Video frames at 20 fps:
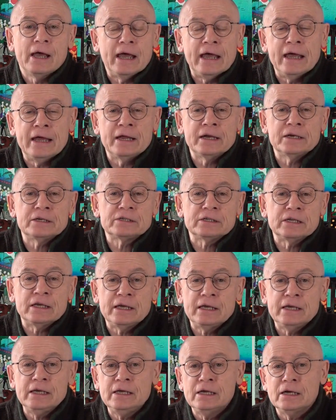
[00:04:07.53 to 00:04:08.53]
and
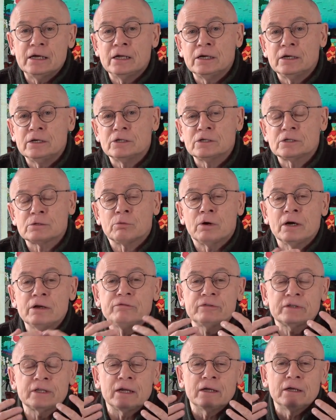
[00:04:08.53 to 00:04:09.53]
he and his
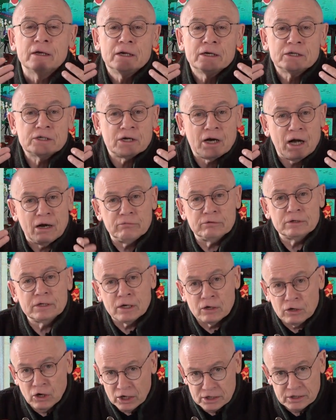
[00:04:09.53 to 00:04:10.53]
wife, they traveled
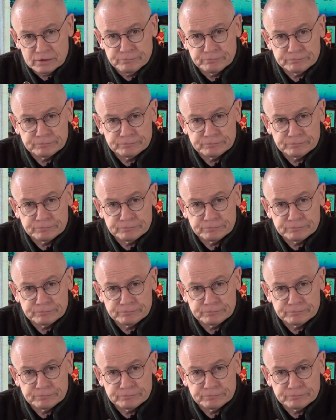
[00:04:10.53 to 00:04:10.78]
a lot,